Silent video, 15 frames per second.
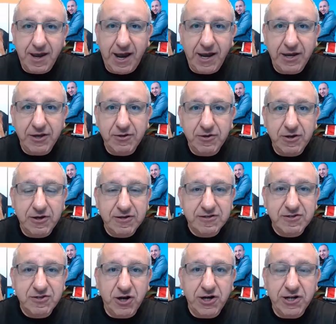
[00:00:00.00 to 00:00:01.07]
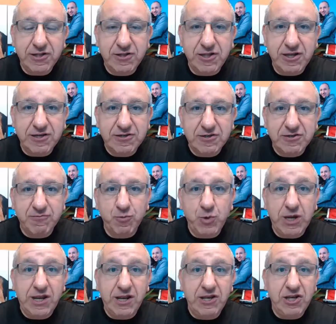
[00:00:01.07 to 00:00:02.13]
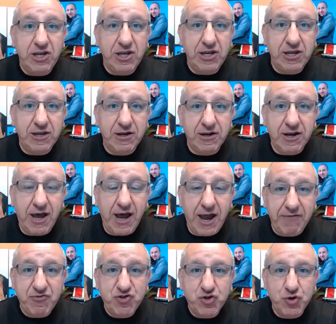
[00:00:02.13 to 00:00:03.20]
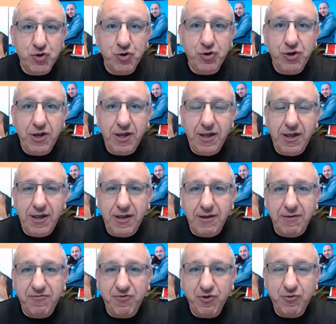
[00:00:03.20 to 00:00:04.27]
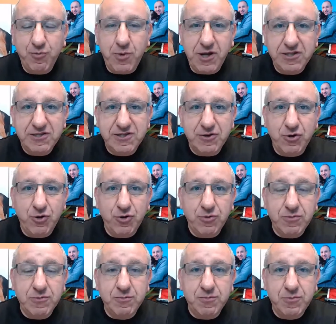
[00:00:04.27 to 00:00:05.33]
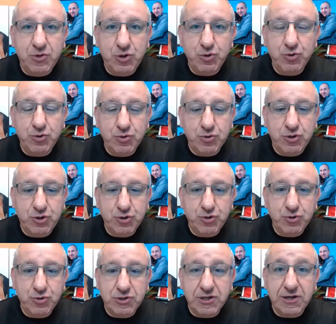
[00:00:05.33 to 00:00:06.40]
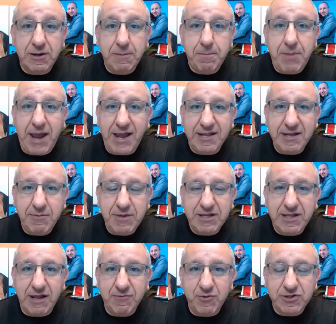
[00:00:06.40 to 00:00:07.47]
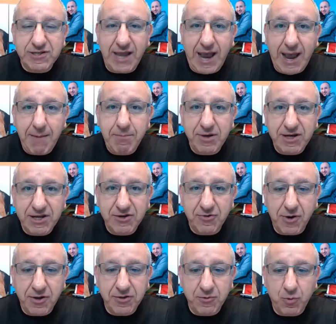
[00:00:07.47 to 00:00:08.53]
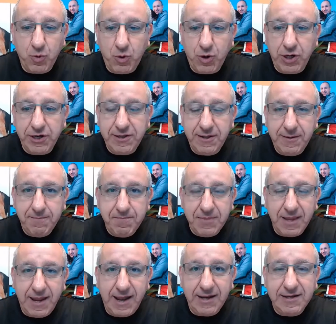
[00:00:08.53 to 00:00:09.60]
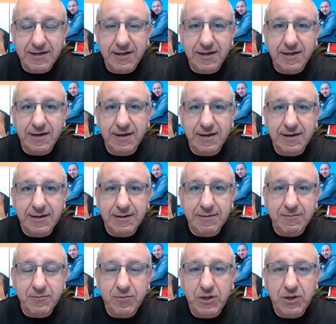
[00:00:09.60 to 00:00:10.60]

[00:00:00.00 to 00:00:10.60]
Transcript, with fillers: I started this weekly live show a few months ago due to the pandemic that was happening around the world, and I